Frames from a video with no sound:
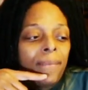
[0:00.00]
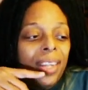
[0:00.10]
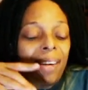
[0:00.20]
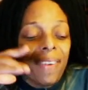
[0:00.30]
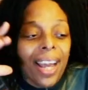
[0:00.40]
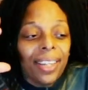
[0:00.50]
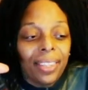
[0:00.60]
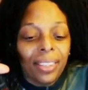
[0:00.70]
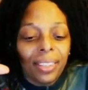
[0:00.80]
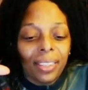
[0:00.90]
Now, I've
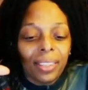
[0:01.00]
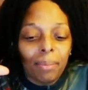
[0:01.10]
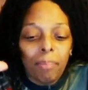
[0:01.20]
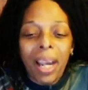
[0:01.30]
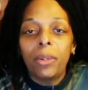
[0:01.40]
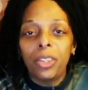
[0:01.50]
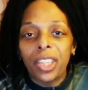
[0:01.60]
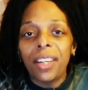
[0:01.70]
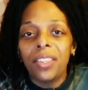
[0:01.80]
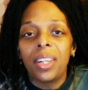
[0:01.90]
had Michael
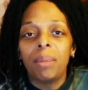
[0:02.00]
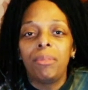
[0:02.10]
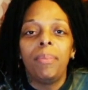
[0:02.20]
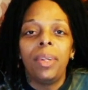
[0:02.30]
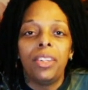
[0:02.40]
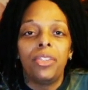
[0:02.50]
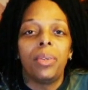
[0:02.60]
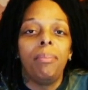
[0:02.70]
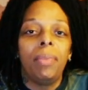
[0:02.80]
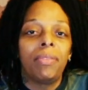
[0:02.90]
Jackson come to me in a
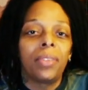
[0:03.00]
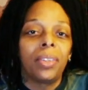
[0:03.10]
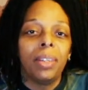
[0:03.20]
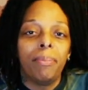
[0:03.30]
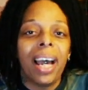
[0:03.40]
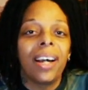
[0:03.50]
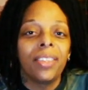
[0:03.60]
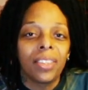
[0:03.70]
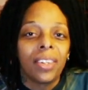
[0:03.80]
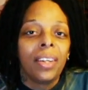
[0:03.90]
dream before in the
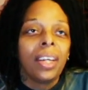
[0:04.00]
past.